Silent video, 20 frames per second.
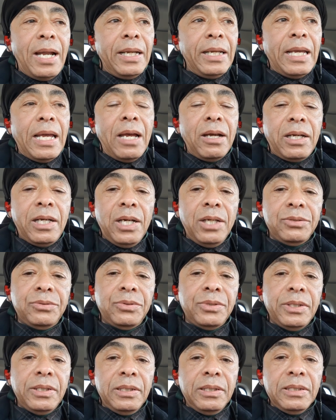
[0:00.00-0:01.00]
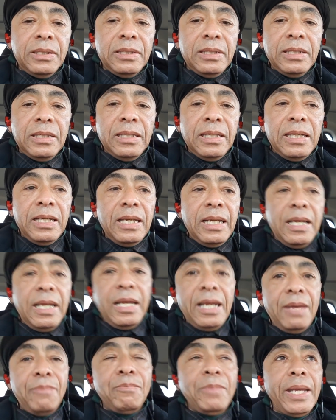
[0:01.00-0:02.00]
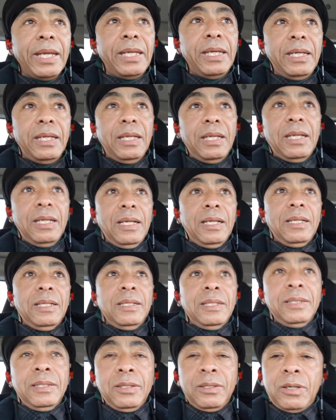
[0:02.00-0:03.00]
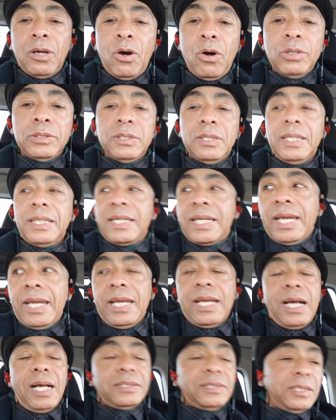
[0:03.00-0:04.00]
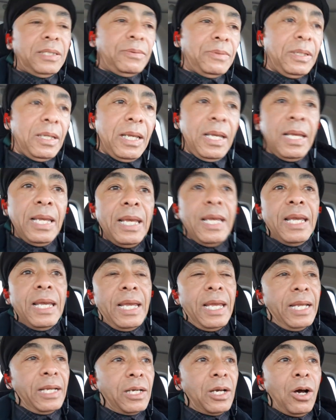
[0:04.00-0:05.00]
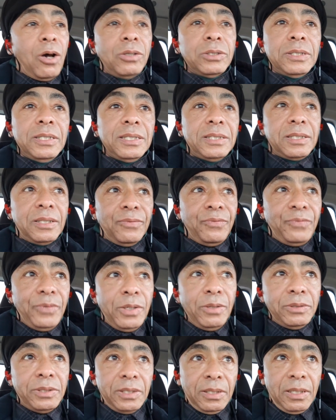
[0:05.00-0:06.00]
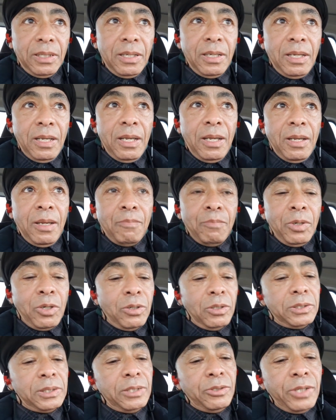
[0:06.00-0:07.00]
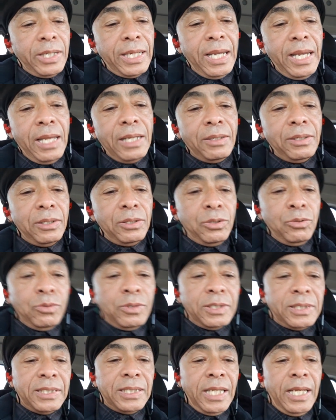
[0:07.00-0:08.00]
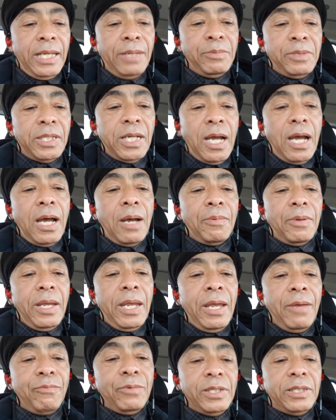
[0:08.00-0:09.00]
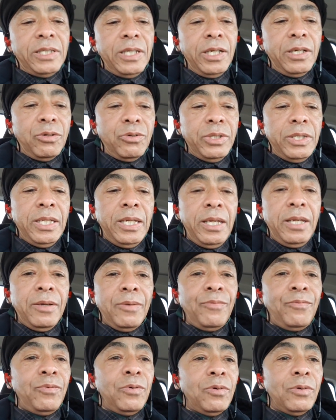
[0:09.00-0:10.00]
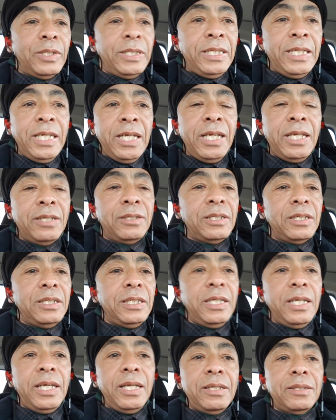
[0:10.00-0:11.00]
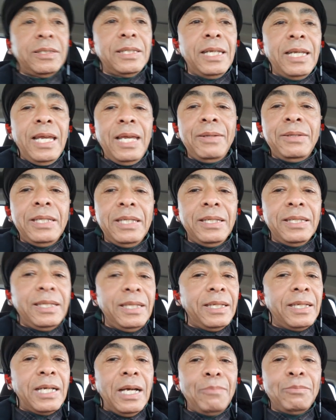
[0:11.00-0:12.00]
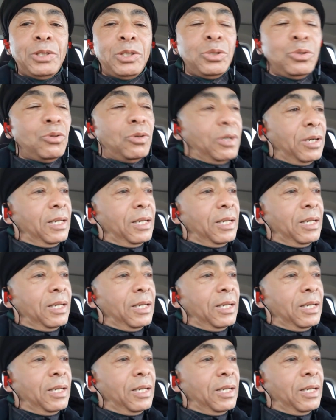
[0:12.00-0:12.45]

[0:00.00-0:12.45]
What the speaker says: our country and causing the chaos and causing this confusion. Because you can't do the same job every single year for years and years and then come to